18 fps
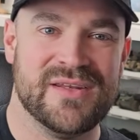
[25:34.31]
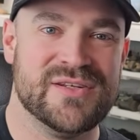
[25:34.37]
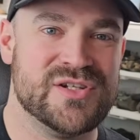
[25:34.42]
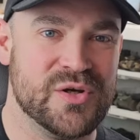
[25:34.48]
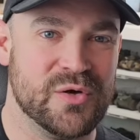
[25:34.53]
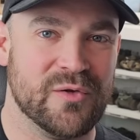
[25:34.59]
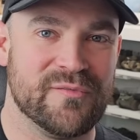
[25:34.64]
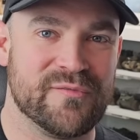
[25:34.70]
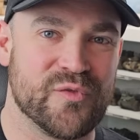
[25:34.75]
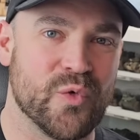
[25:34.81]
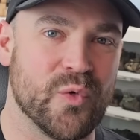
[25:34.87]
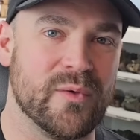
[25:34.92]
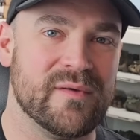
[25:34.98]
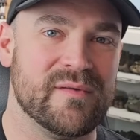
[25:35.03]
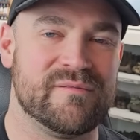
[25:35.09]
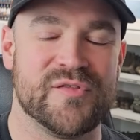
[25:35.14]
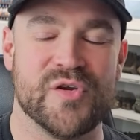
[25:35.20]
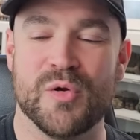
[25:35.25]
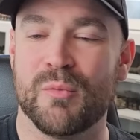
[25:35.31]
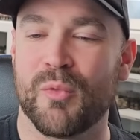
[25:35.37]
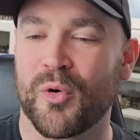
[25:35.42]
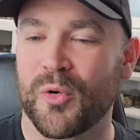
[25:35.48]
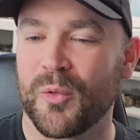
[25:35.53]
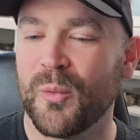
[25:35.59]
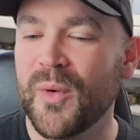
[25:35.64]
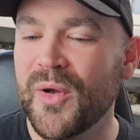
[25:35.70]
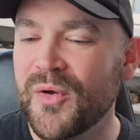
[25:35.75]
deal a few
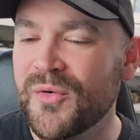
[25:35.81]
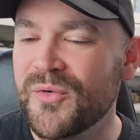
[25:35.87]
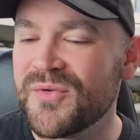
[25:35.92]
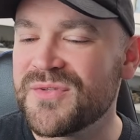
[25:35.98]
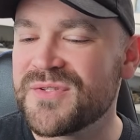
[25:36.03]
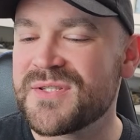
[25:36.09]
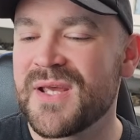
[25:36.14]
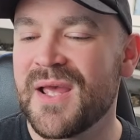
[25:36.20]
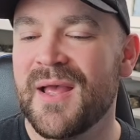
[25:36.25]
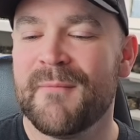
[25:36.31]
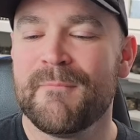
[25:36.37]
mortal wounds,